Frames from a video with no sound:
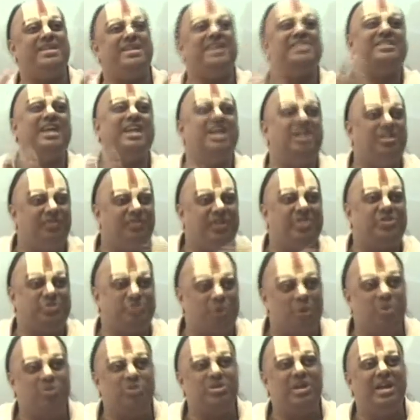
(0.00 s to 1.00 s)
or a meta
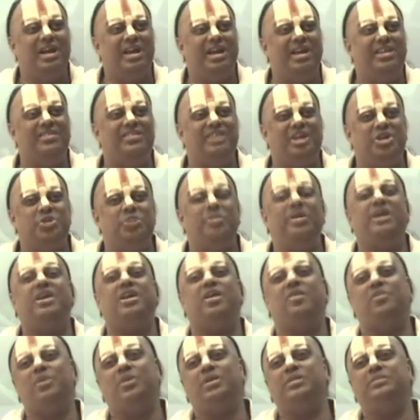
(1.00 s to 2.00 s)
scientific source, it is
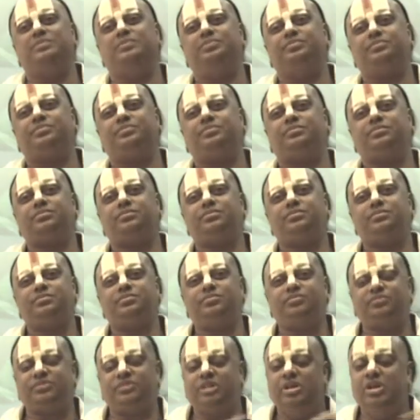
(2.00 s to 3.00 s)
yet to be covered.
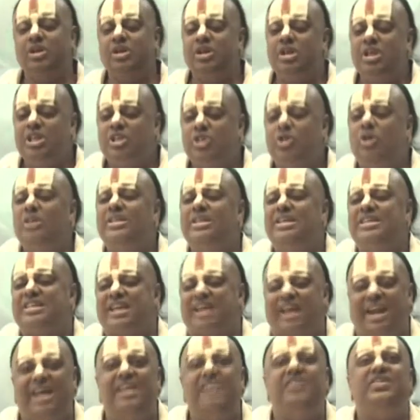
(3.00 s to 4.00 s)

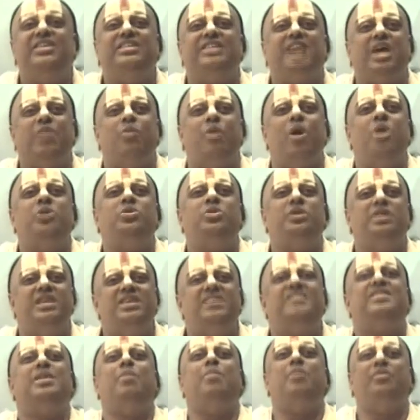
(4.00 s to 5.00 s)
So this crisis, I
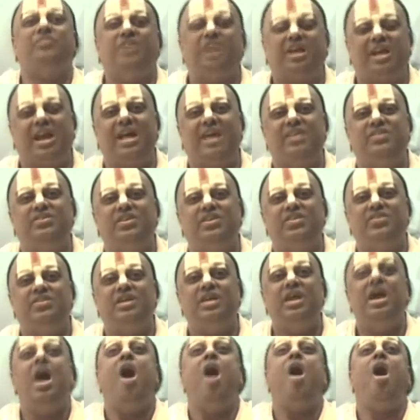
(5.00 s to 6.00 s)
want to list some of the
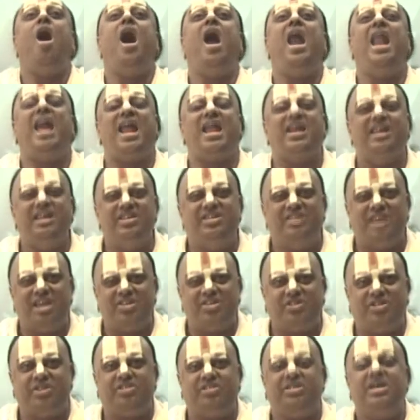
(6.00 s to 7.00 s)
crises. All are
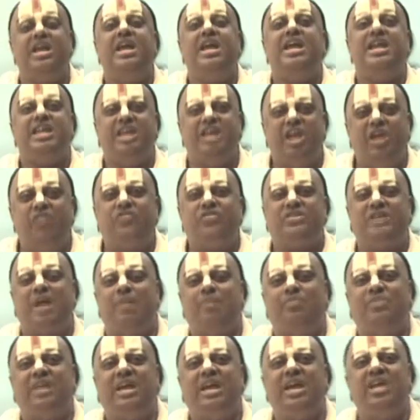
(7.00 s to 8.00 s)
disasters.
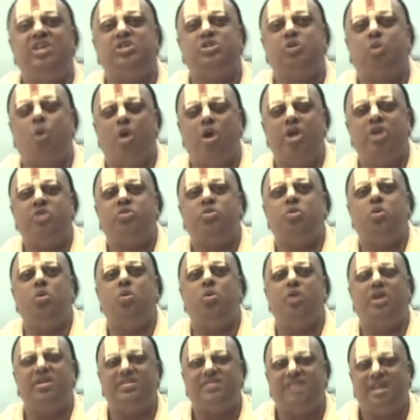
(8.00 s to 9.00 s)
If something is
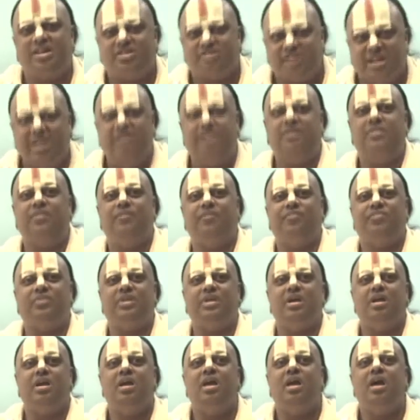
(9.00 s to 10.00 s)
going to result
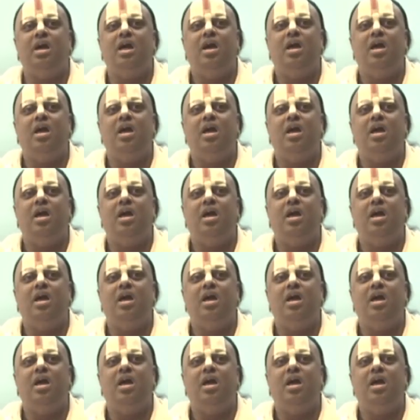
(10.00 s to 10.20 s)
in